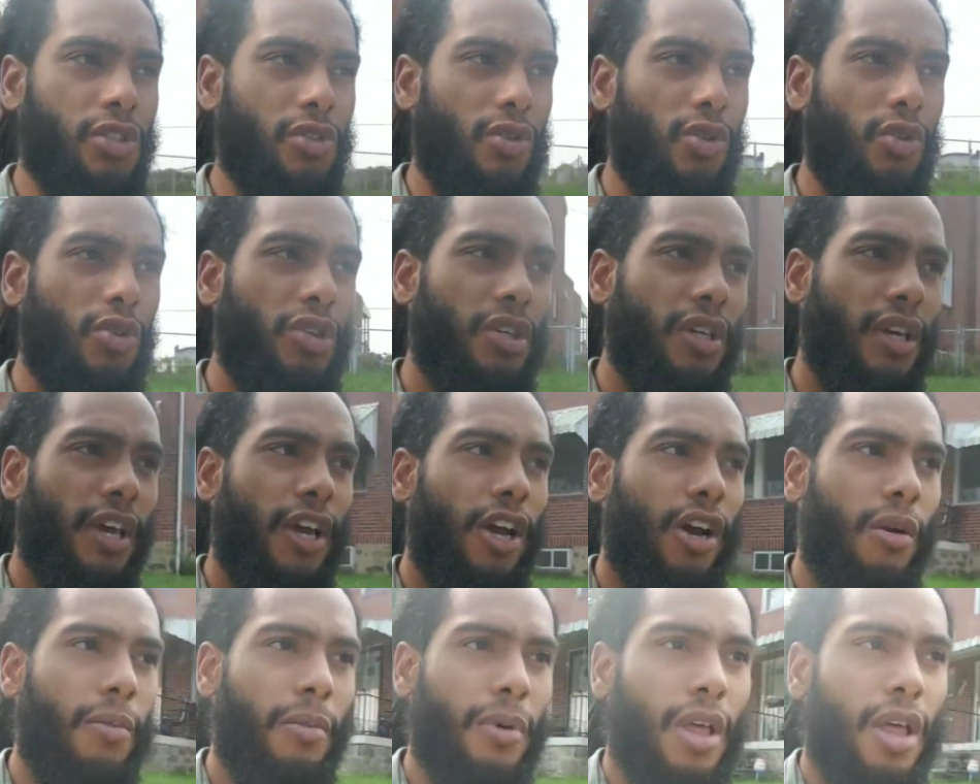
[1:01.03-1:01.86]
who you can
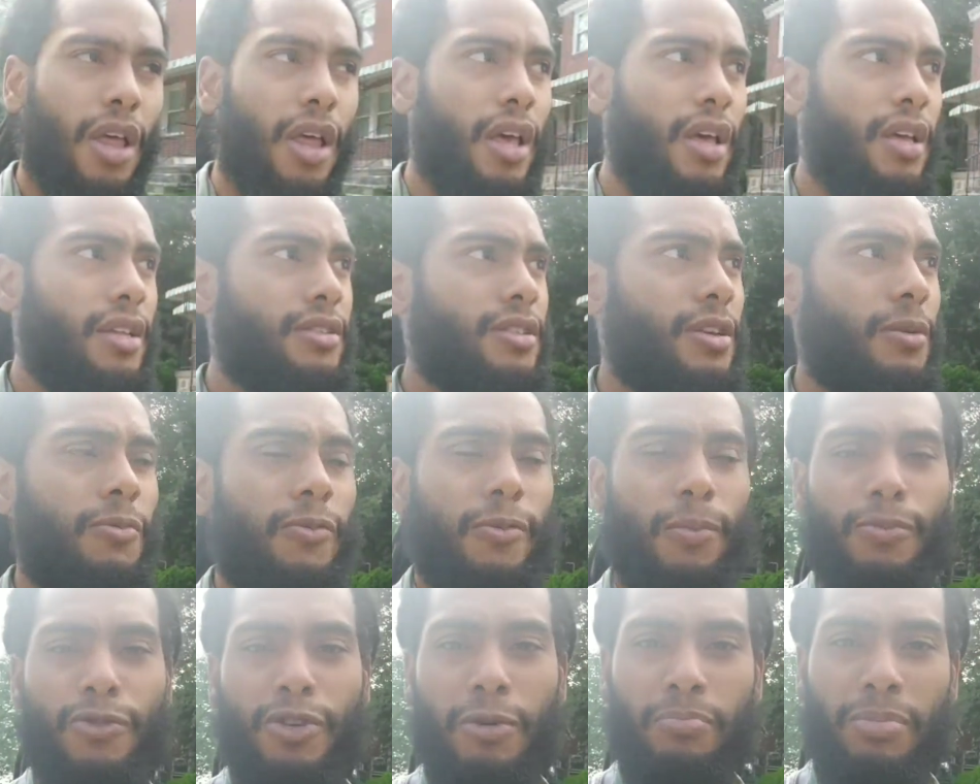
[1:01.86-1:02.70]
help to,
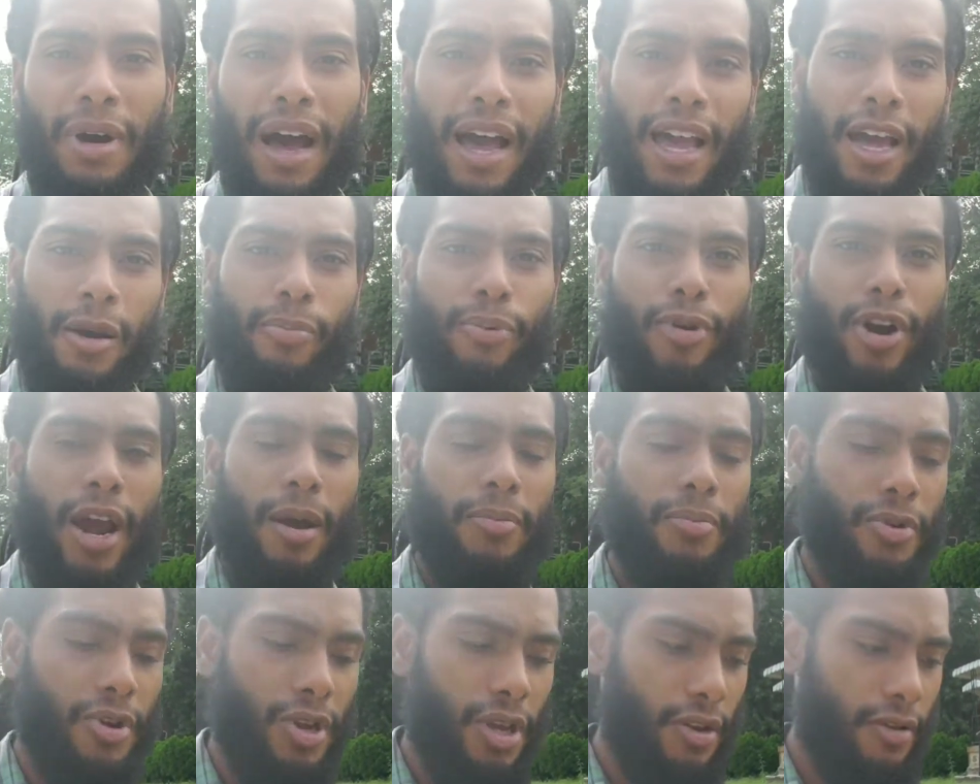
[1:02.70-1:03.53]
to buy a
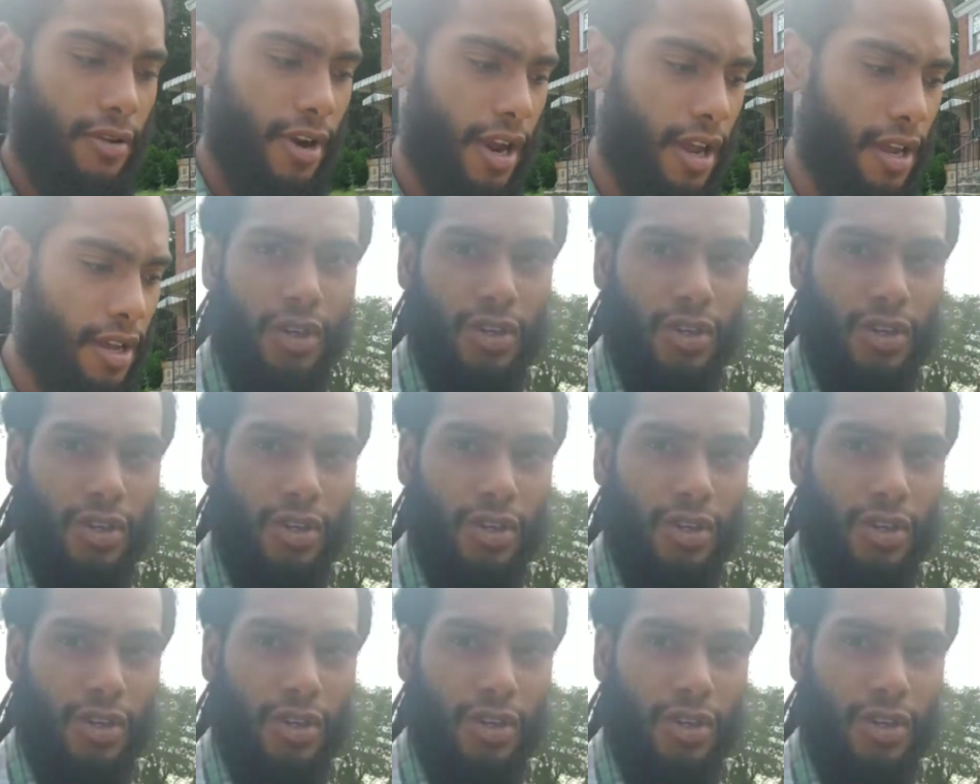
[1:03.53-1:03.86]
property, right?